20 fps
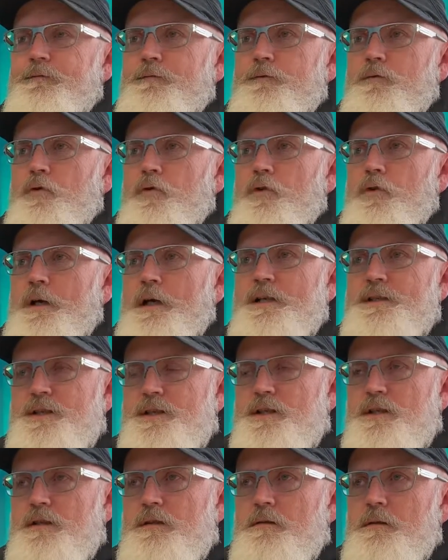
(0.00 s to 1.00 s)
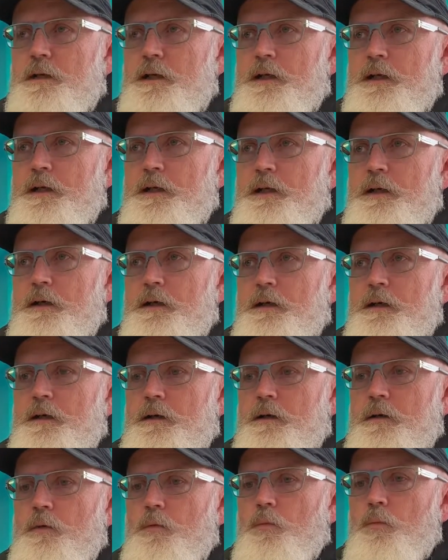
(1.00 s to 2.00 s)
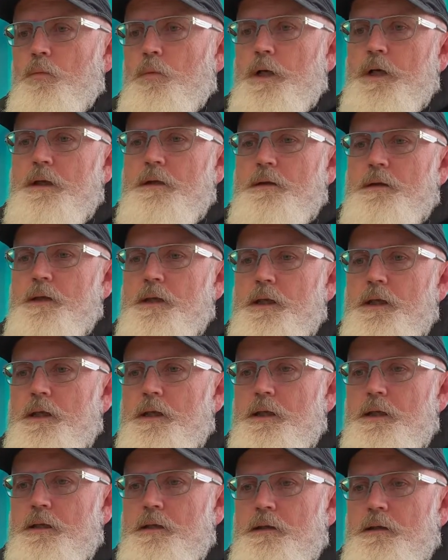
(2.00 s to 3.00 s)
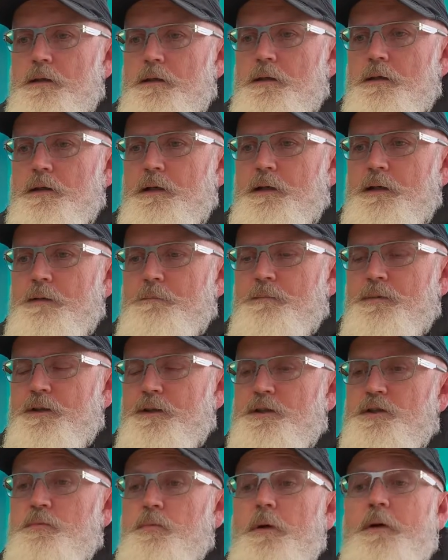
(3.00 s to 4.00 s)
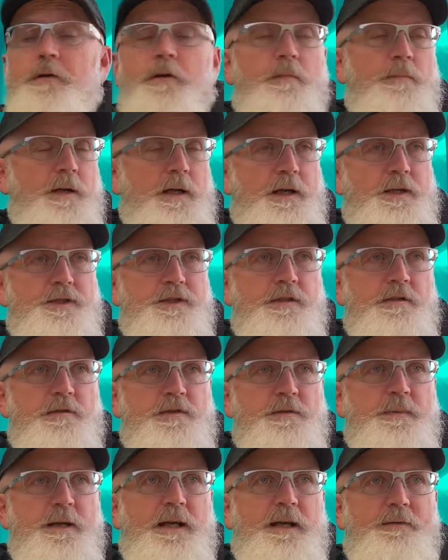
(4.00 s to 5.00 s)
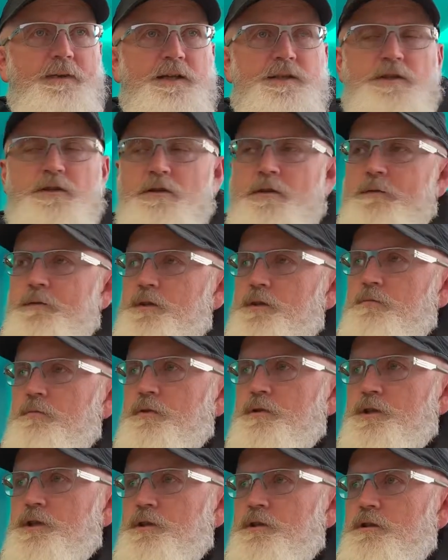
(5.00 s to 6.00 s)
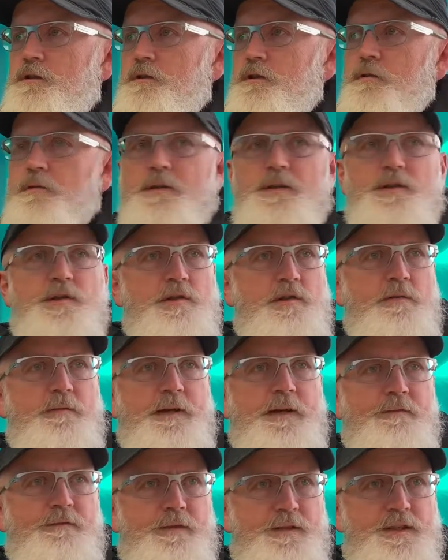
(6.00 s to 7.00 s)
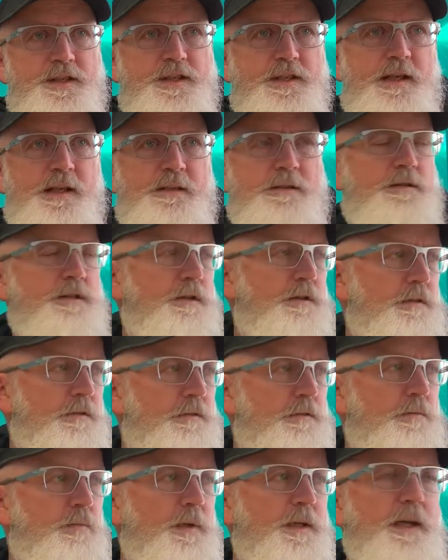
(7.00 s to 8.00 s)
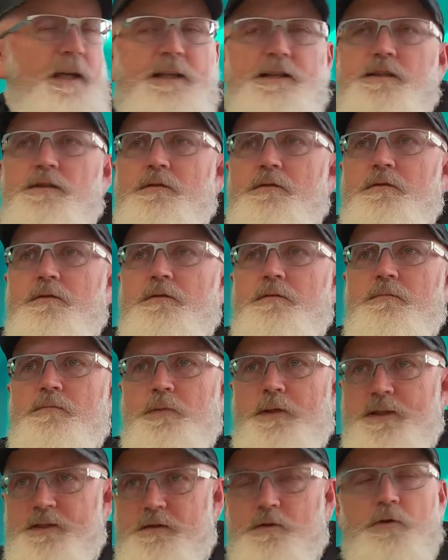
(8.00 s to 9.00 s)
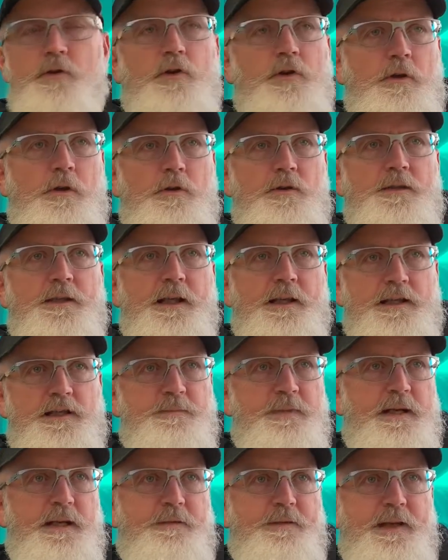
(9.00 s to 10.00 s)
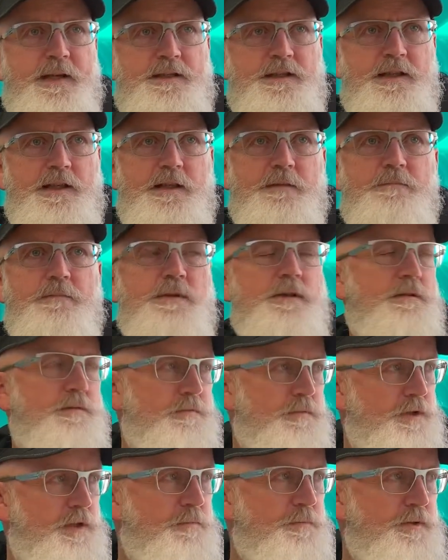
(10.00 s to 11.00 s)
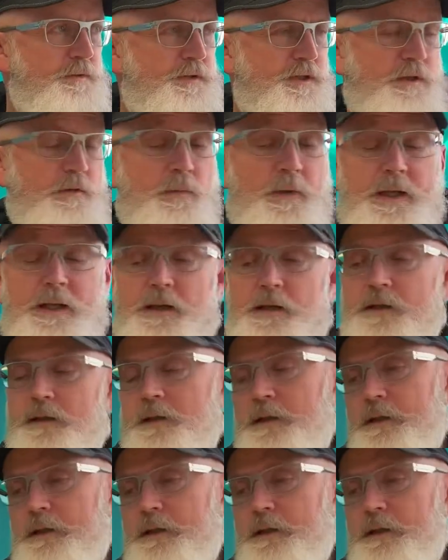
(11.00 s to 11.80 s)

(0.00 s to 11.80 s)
For us, one of the things we were obliged to do as part of our service was to do a survey for the site. So we had to include that as part of our teams, in terms of, so we had